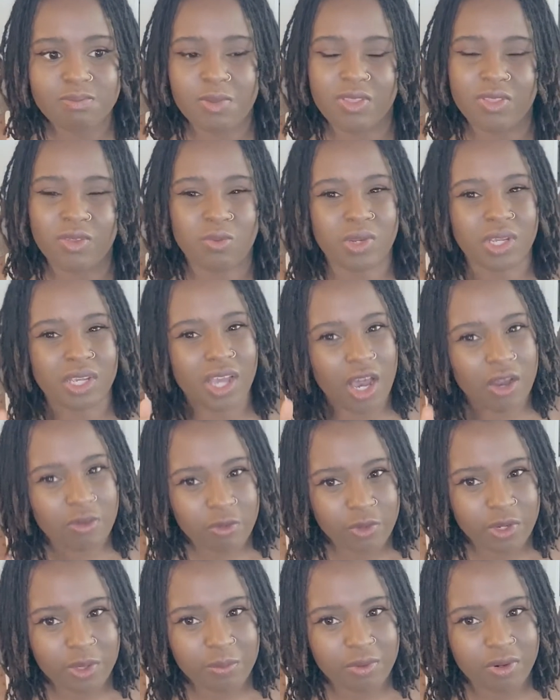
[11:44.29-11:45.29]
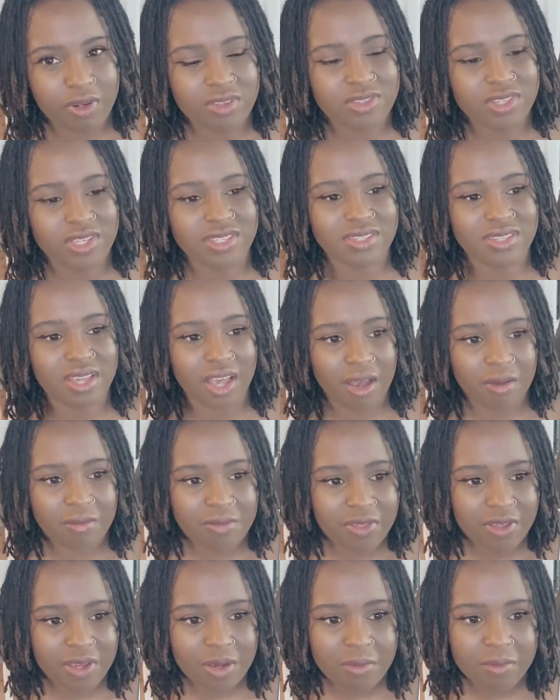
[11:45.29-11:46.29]
but the recovery process
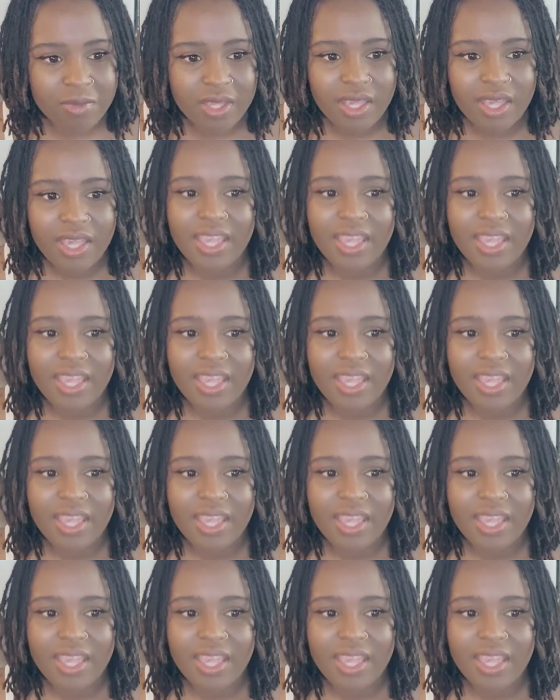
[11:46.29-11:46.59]
of them.